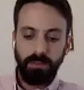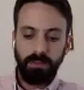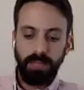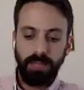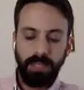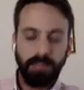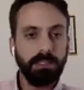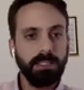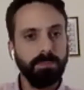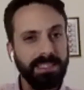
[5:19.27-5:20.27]
that
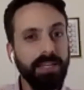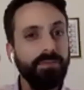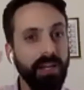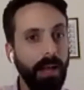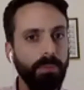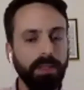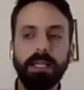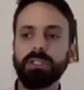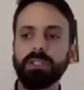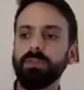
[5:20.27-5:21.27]
specific
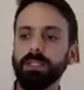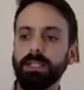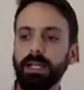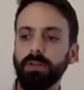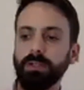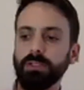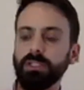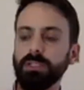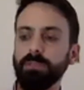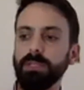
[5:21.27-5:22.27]
application of the
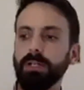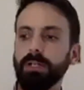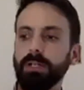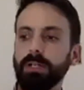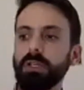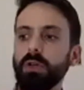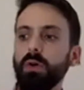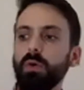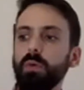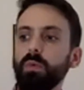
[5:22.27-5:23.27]
technology because
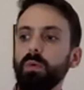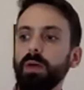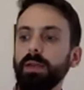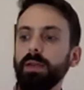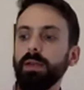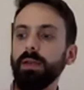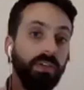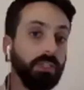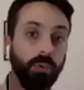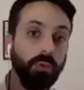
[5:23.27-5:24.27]
an
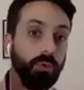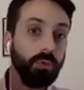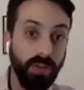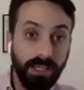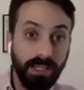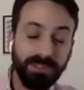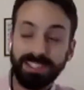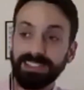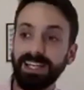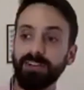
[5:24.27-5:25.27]
individual who develops
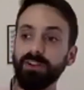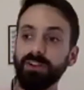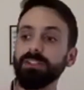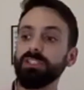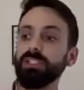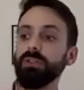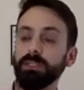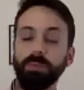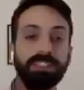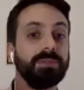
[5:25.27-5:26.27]
this technology, who I
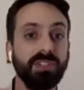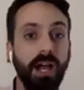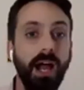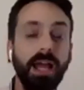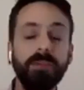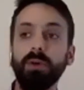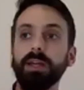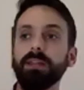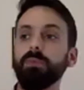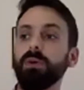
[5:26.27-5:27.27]
spent some time
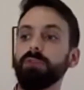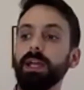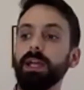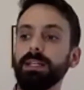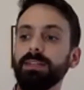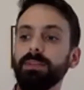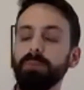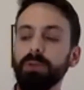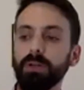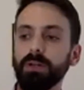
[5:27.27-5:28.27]
with while writing the
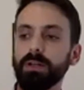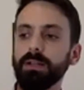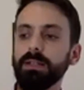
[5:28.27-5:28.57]
book,